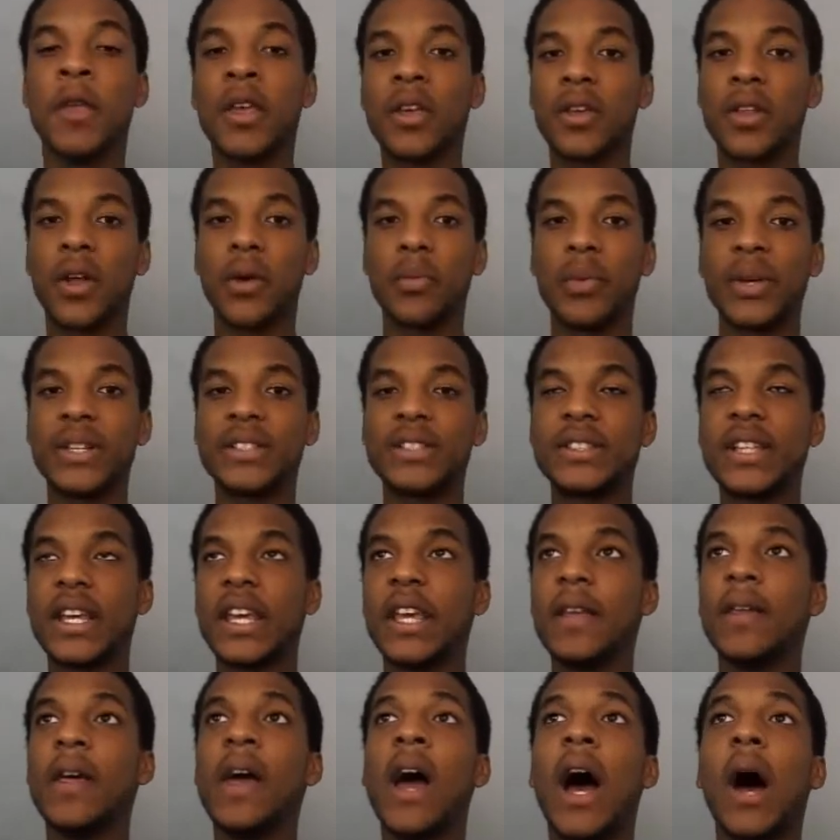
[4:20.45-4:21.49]
you know we
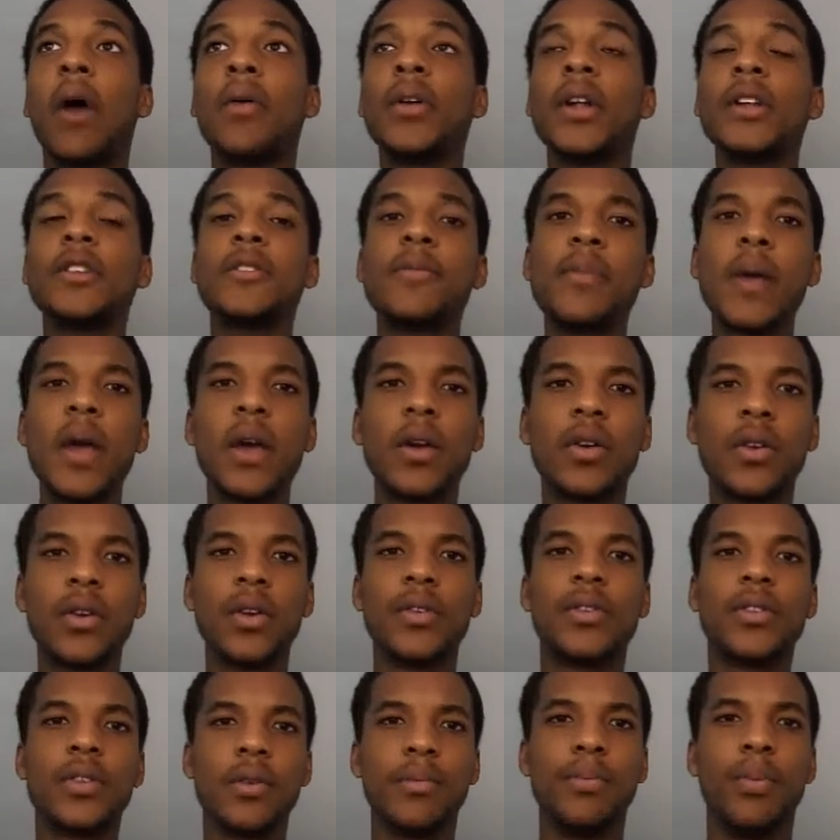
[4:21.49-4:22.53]
see i want her to be a
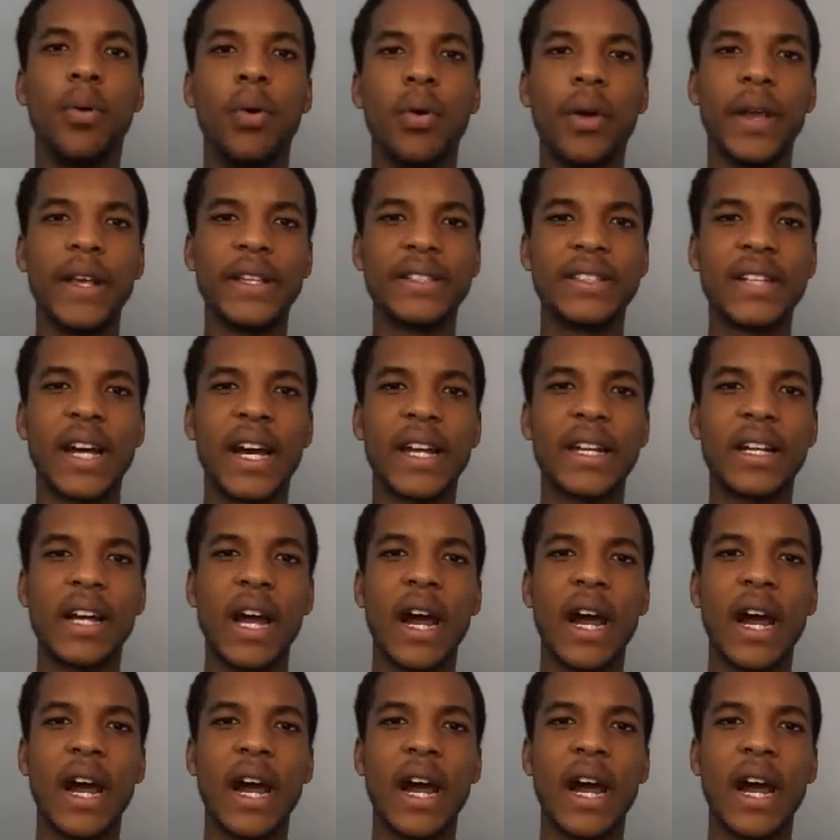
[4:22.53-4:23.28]
good supporting side